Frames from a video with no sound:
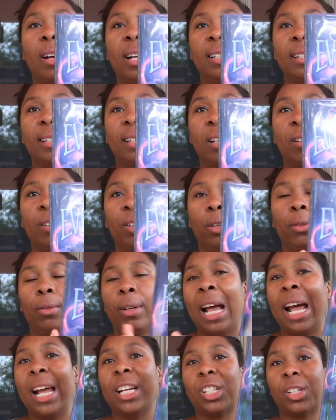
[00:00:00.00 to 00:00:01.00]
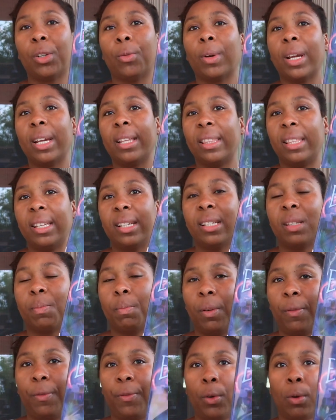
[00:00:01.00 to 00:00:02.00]
I tell you, I actually read this
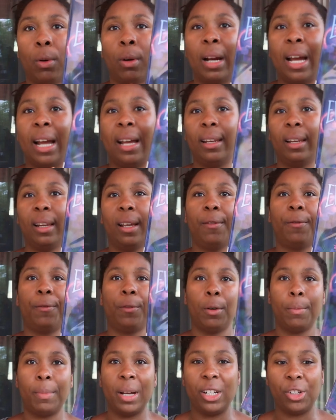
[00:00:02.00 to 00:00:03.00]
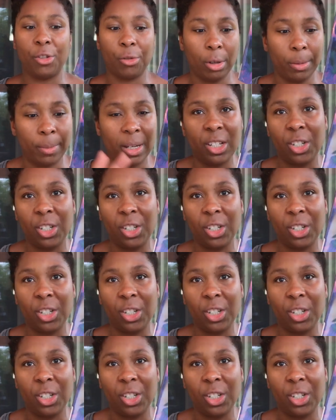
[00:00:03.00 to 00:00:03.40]
before I left for my trip.